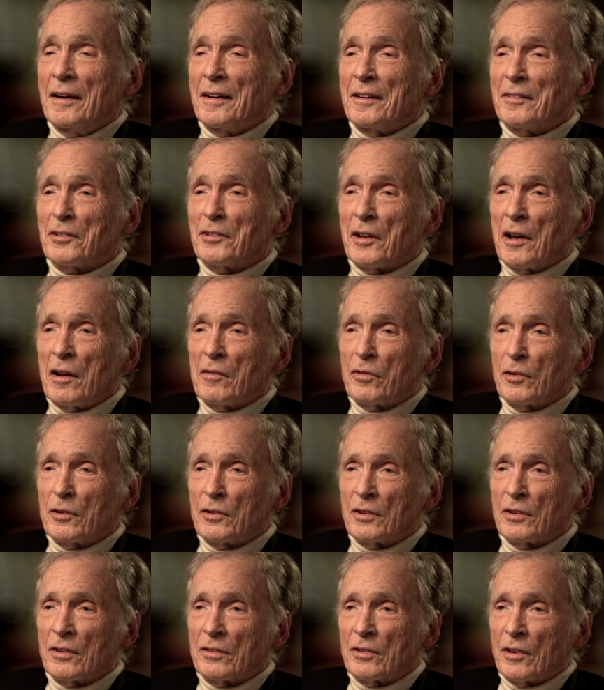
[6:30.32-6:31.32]
in San
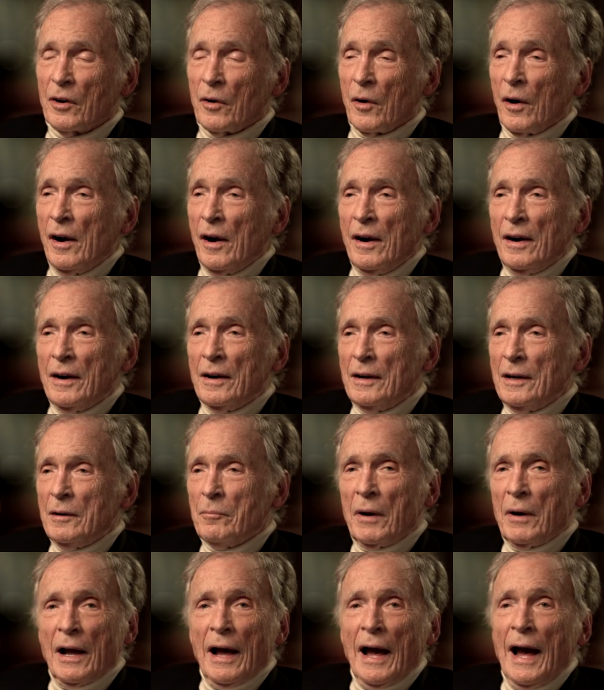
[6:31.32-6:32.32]
Francisco. And
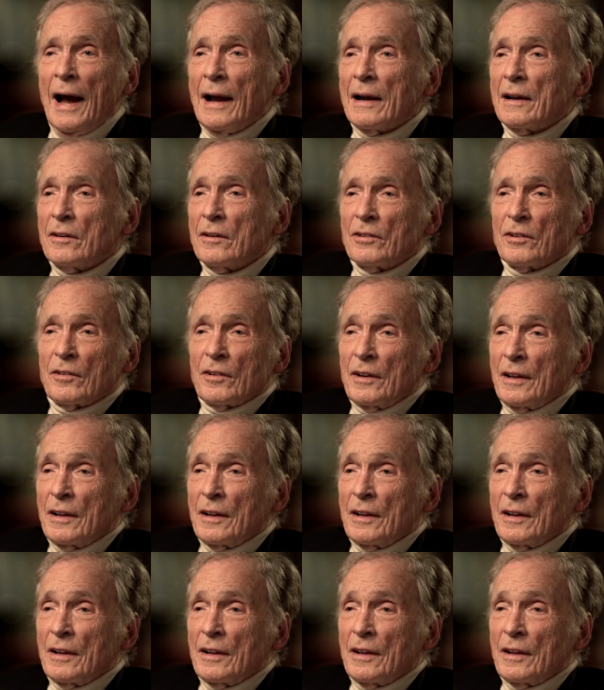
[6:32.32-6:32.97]
my act is